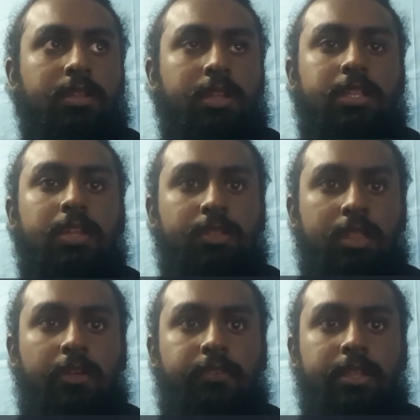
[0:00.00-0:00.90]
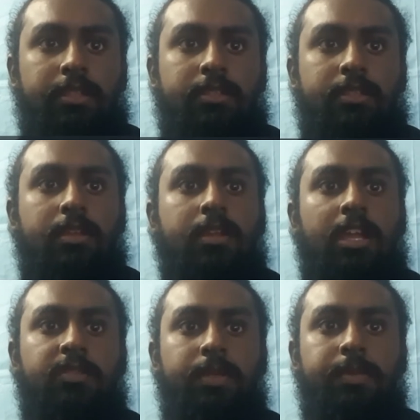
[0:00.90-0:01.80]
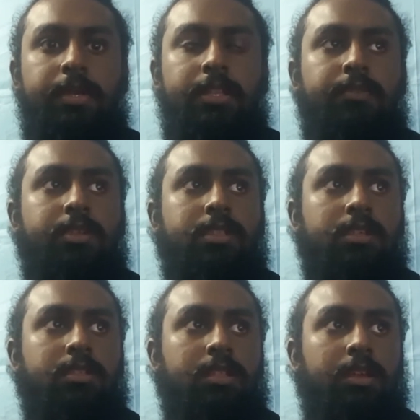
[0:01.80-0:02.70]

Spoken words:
the theory of this experiment, which is